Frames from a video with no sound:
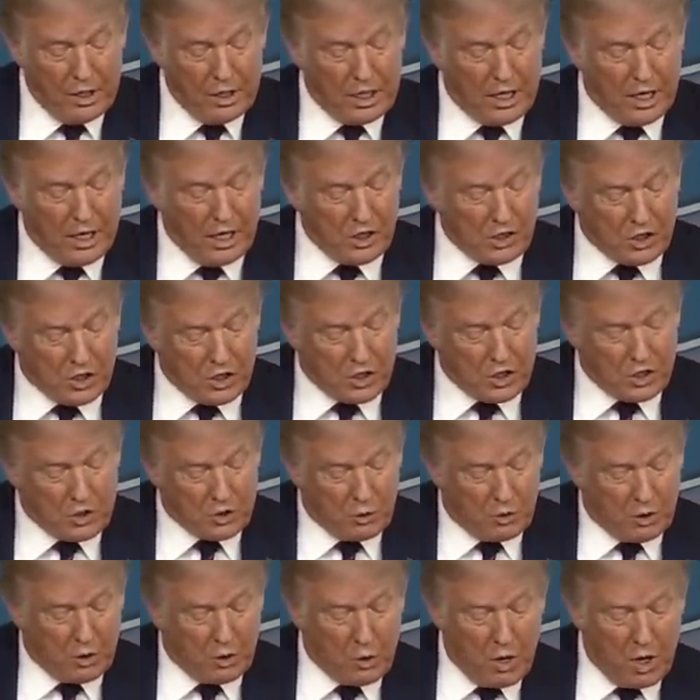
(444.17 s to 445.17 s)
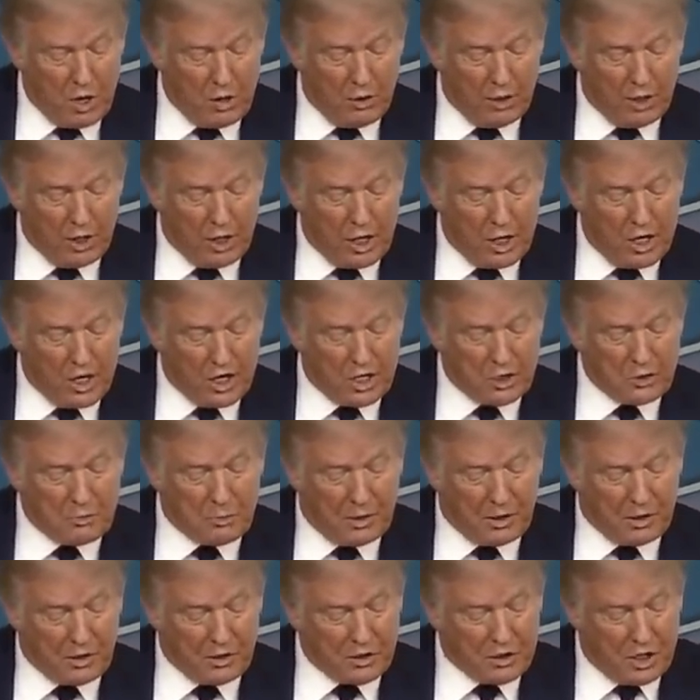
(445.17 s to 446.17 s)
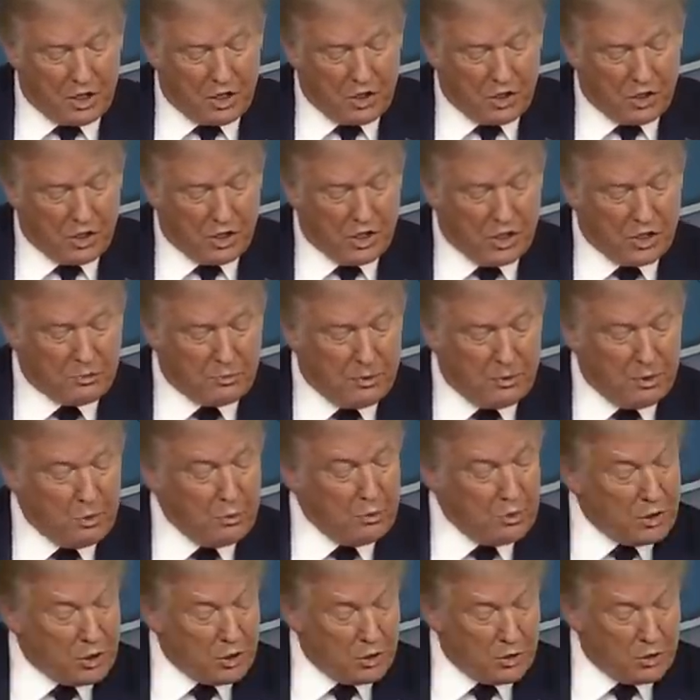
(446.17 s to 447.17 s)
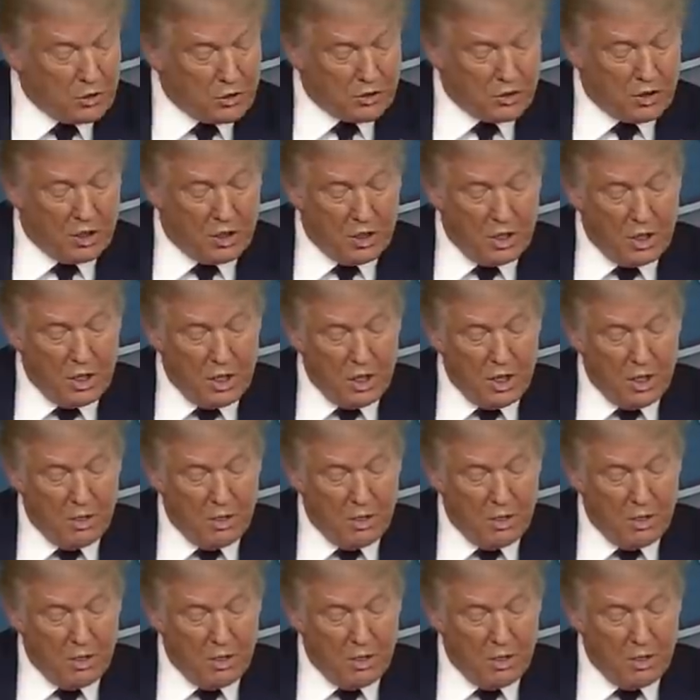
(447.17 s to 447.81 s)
cases requiring hospitalization has been reduced, and